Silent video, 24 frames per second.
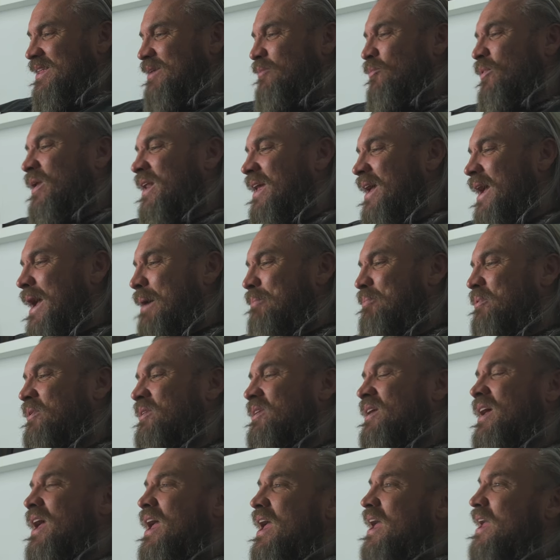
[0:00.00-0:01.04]
Will it
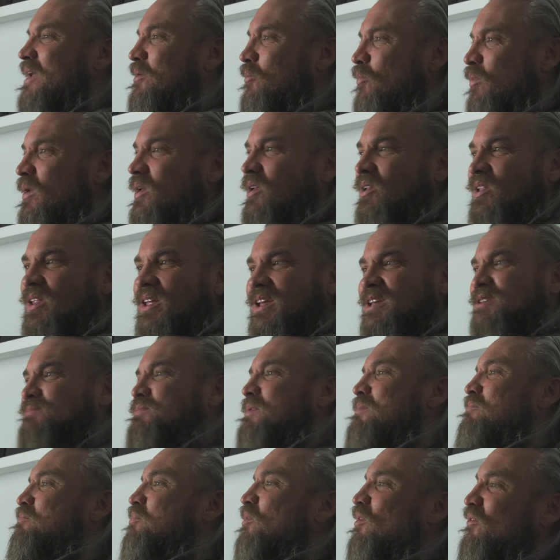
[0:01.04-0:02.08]
happen? It will. He's
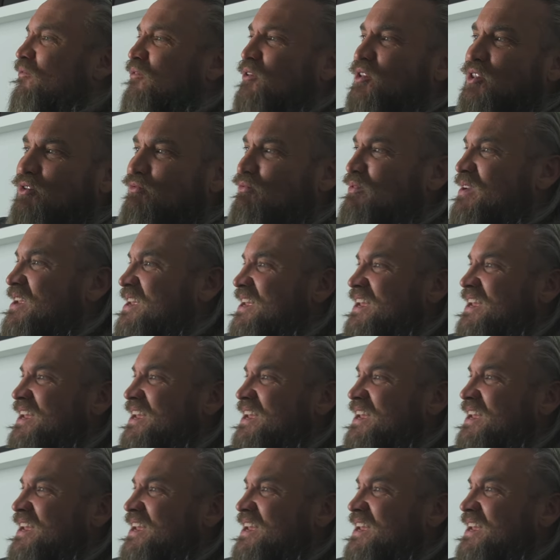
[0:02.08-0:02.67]
been booked for three